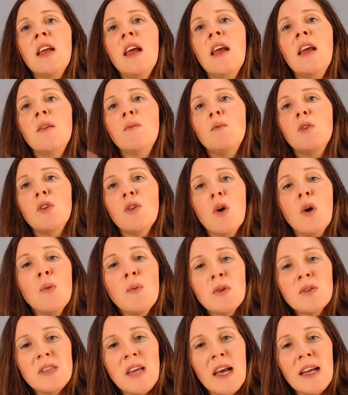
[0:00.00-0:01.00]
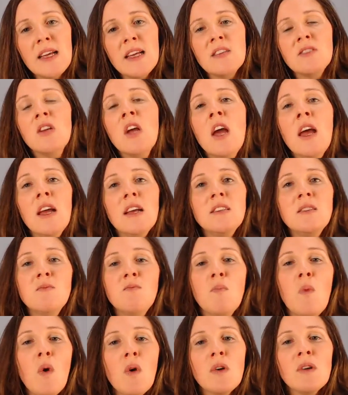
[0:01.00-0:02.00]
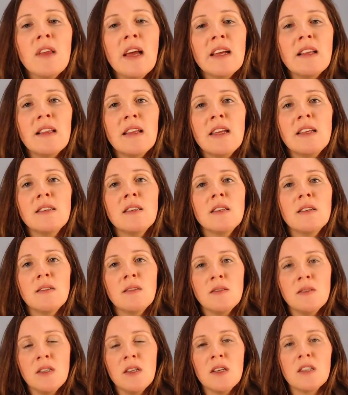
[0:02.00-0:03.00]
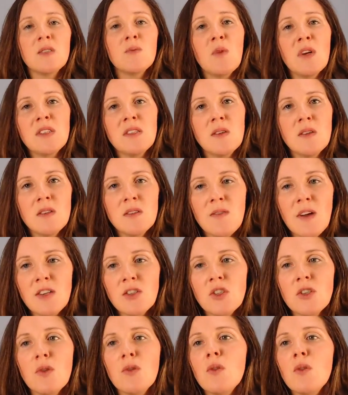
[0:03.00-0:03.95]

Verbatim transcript: And when you're homozygous, it's more likely to express the dysfunction.